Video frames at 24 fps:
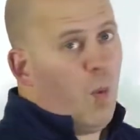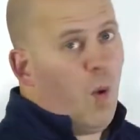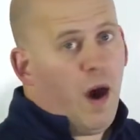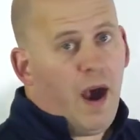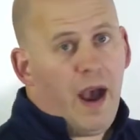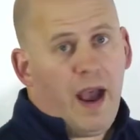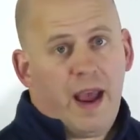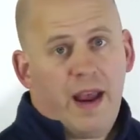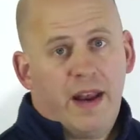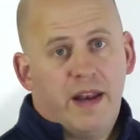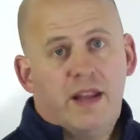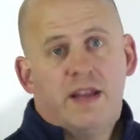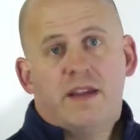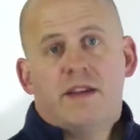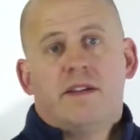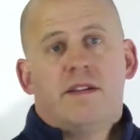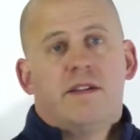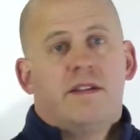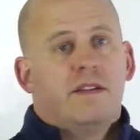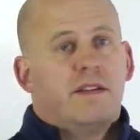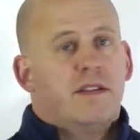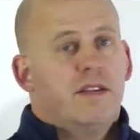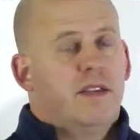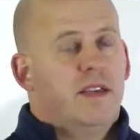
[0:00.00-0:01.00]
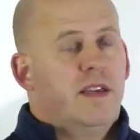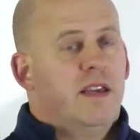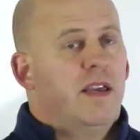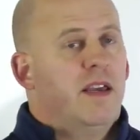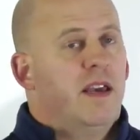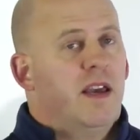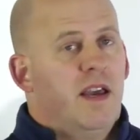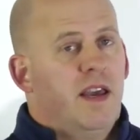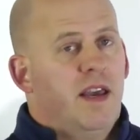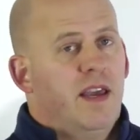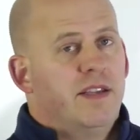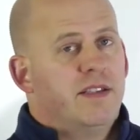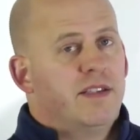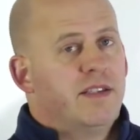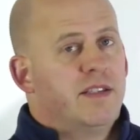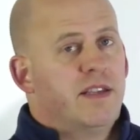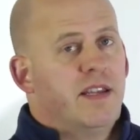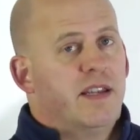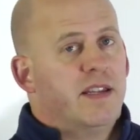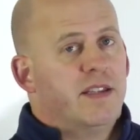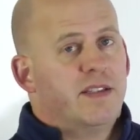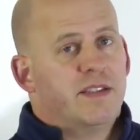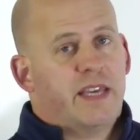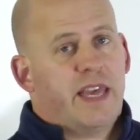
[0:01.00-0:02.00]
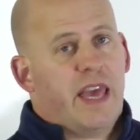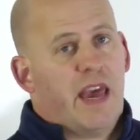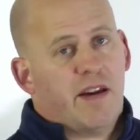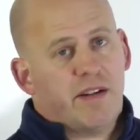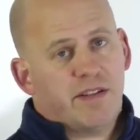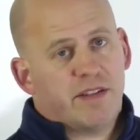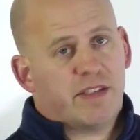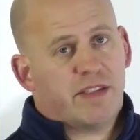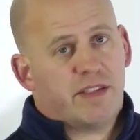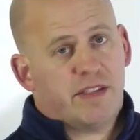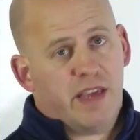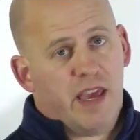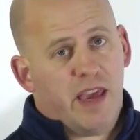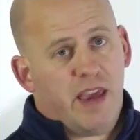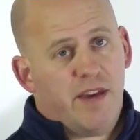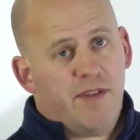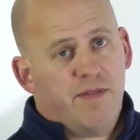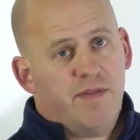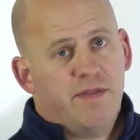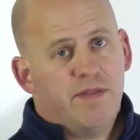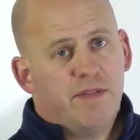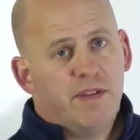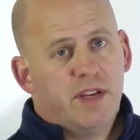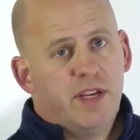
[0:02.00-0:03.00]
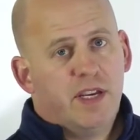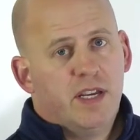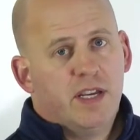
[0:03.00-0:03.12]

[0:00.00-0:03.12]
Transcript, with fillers: wide. It doesn't count as a save.